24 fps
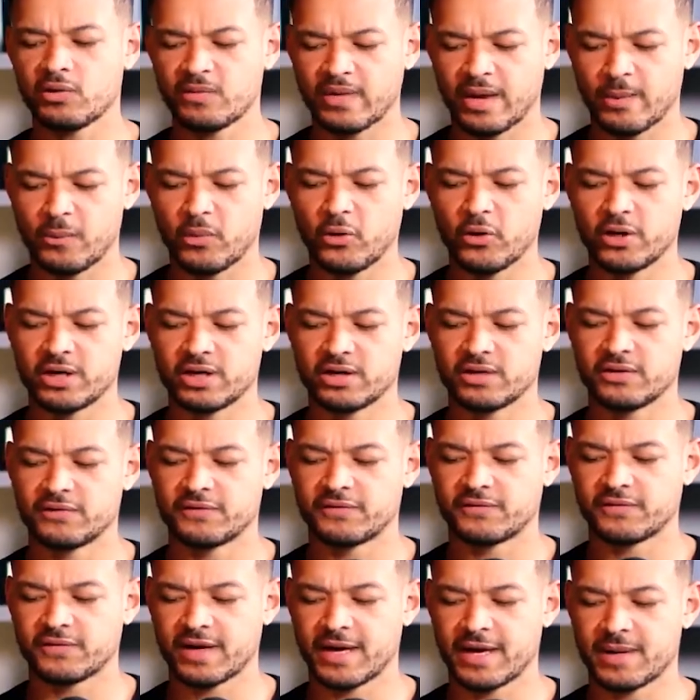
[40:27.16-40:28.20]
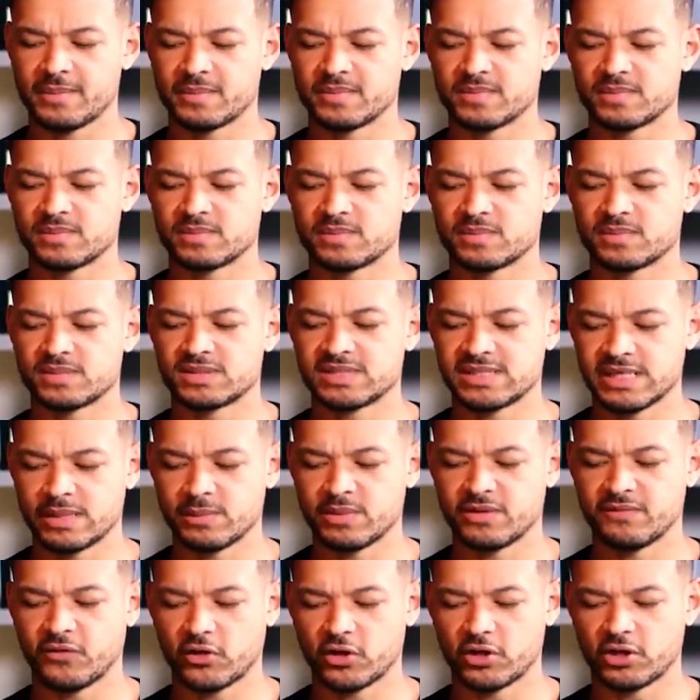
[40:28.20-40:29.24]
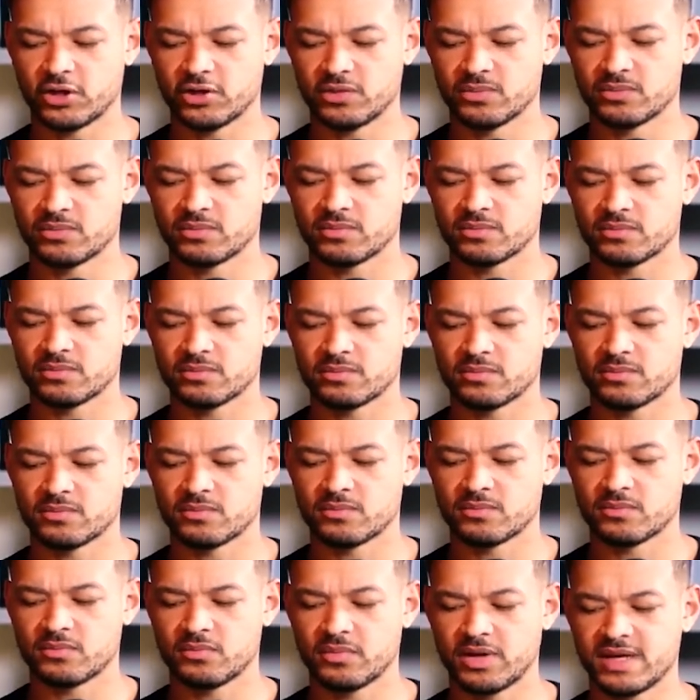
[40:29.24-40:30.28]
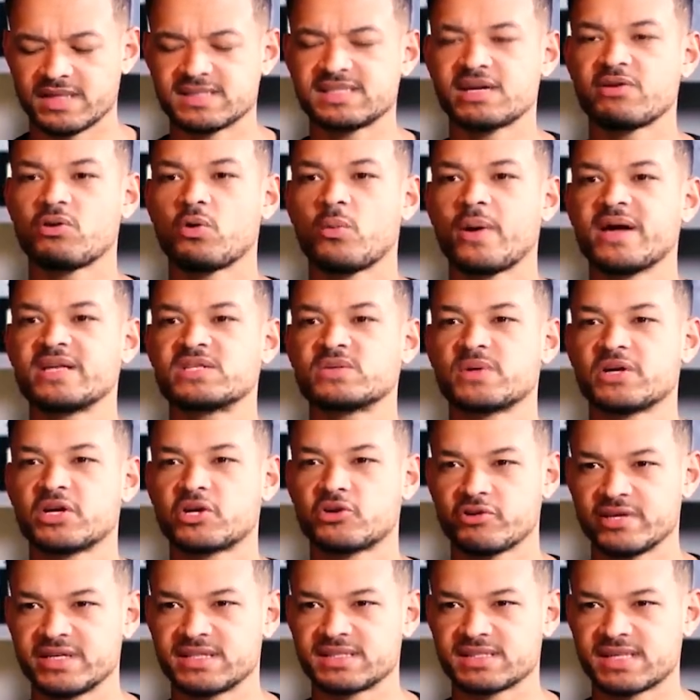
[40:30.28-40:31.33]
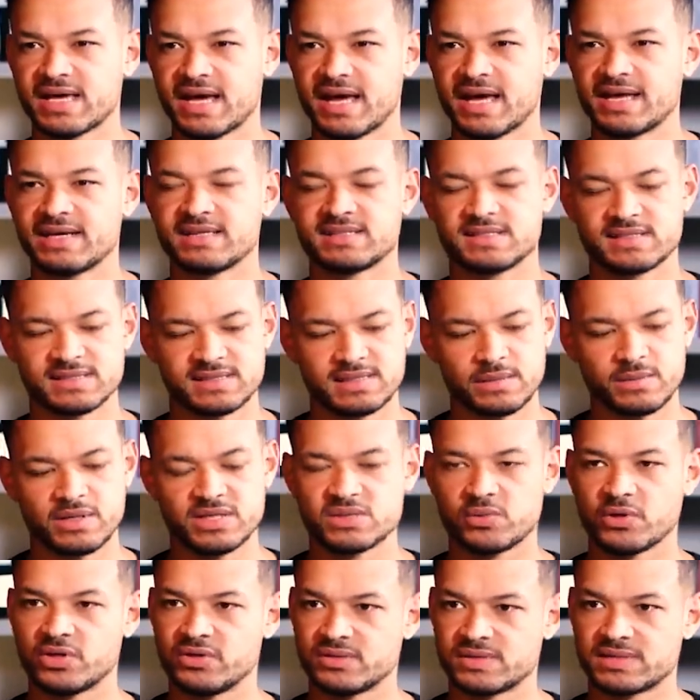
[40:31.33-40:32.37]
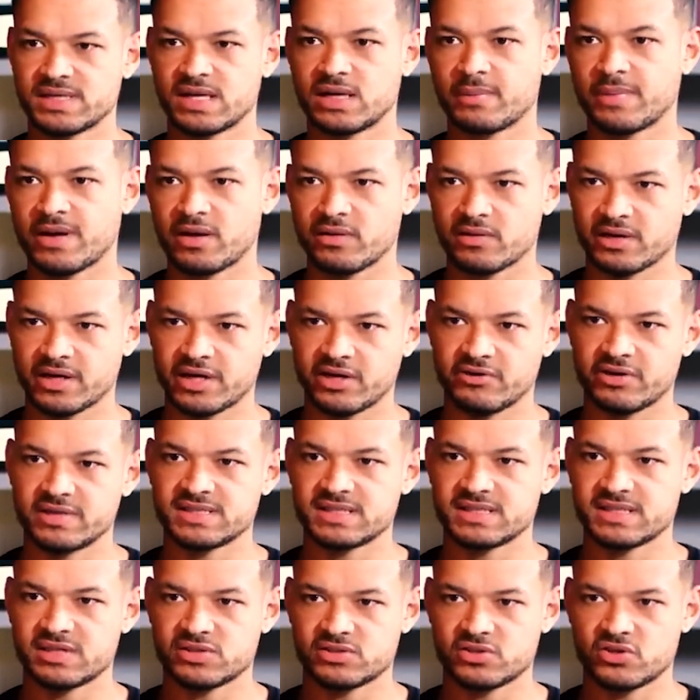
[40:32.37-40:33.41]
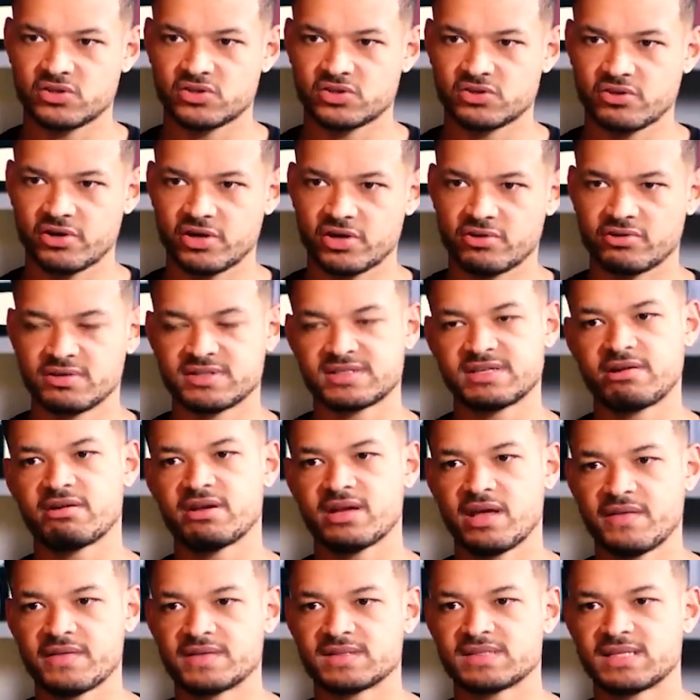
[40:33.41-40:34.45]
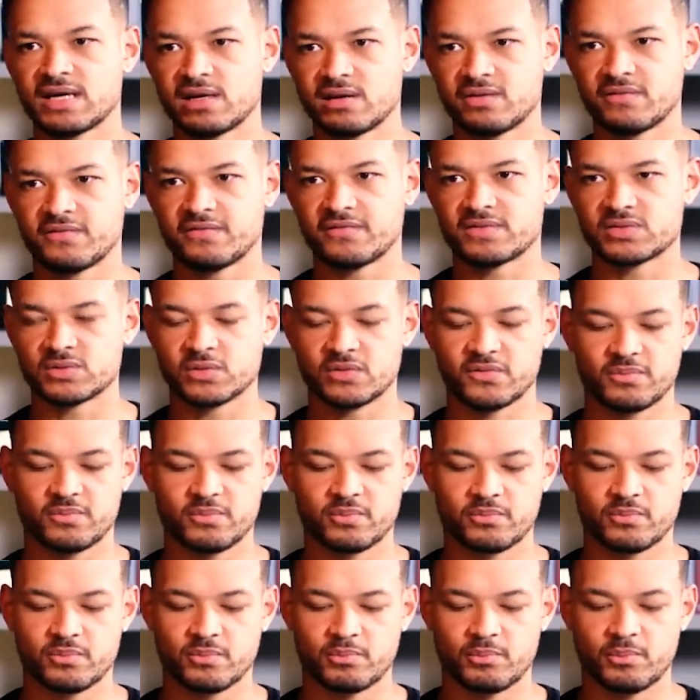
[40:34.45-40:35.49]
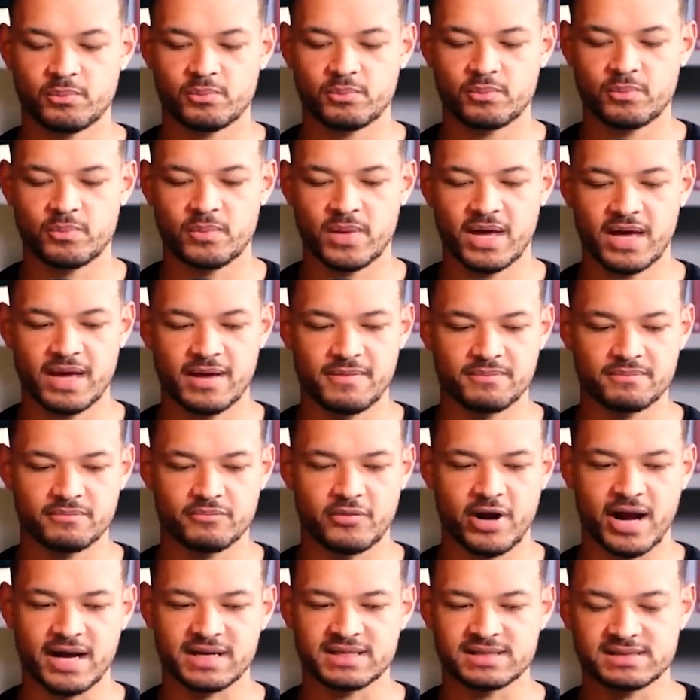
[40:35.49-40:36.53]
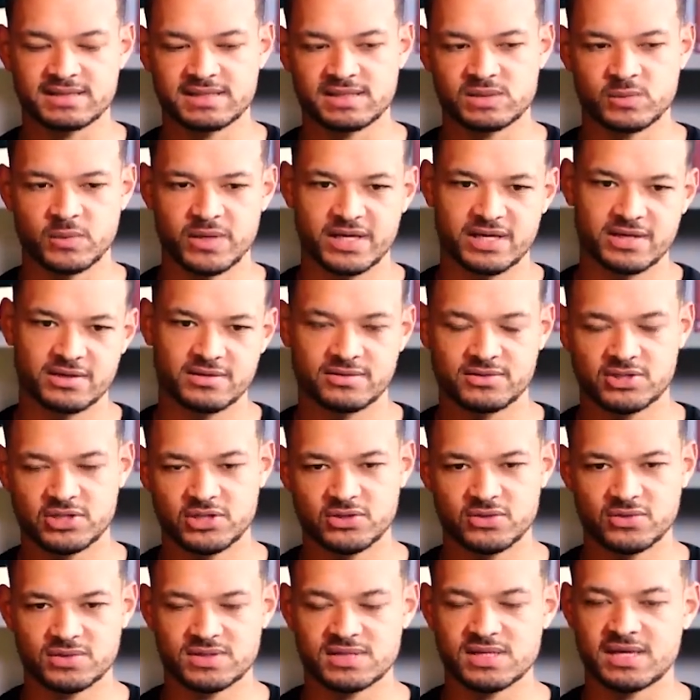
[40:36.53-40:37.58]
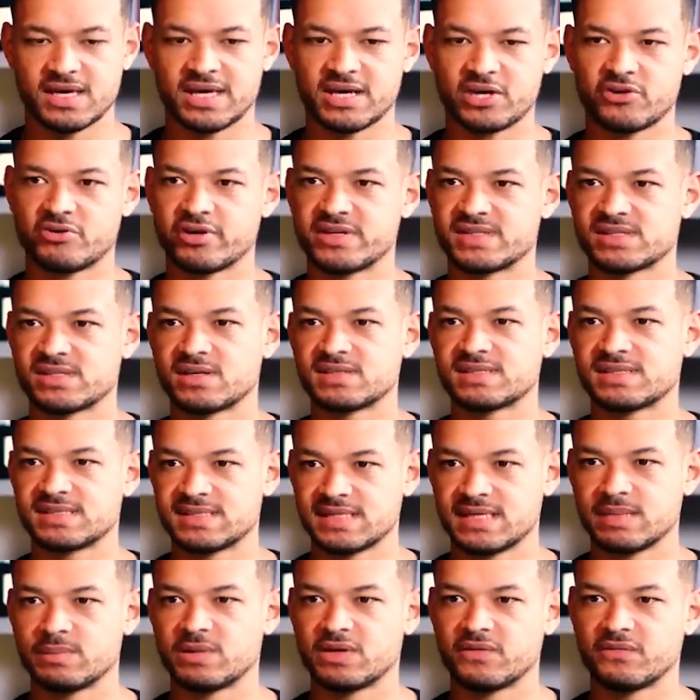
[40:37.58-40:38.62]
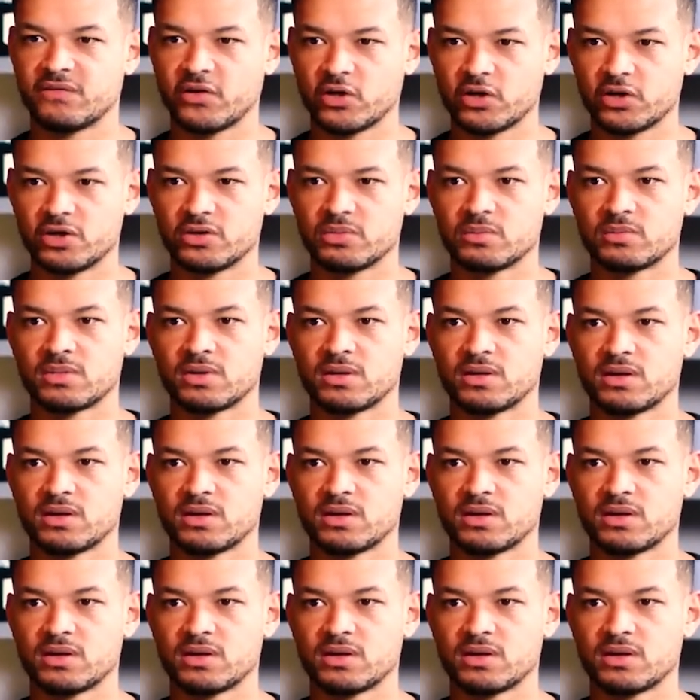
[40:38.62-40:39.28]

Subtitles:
on that point of semen volume, is there a way to increase that? And is it similar to what you said about increasing testosterone, or is there another set of sort of practices we can do to increase our semen volume?